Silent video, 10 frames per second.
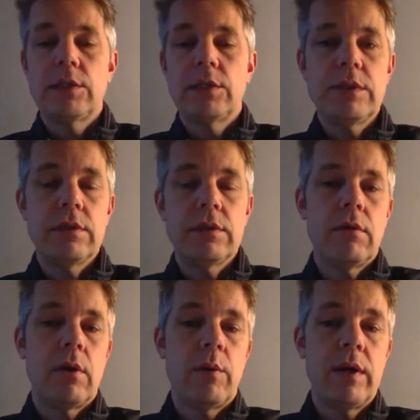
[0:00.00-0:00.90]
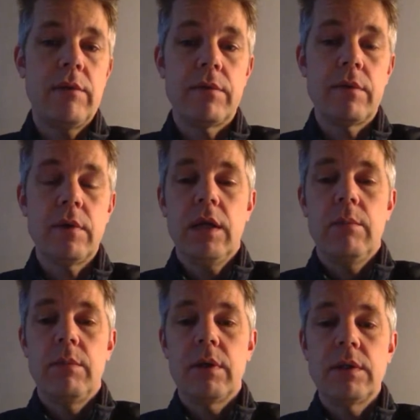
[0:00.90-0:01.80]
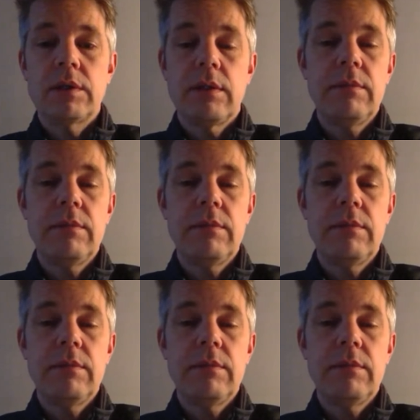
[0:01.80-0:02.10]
Twitter or whatever, because